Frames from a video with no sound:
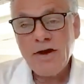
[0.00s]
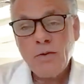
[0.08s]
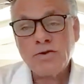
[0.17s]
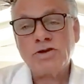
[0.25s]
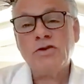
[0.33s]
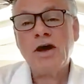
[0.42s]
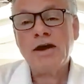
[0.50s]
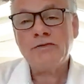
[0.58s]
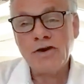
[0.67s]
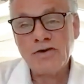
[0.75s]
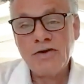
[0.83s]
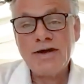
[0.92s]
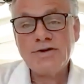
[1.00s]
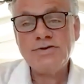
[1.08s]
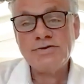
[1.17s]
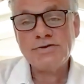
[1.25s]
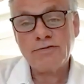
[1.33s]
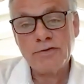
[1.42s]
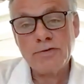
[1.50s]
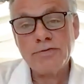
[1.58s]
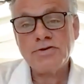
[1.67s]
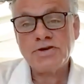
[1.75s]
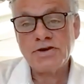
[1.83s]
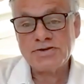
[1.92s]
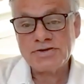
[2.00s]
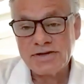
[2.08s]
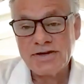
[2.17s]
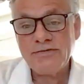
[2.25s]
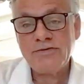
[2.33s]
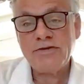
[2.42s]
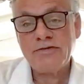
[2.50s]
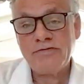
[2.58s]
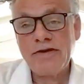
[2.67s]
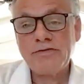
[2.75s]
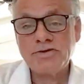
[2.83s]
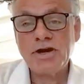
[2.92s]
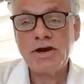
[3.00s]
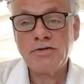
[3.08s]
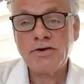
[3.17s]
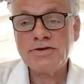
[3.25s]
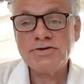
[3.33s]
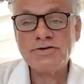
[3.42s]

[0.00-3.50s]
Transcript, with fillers: which a lot of our clients use the flow through shares to give to their favorite charities.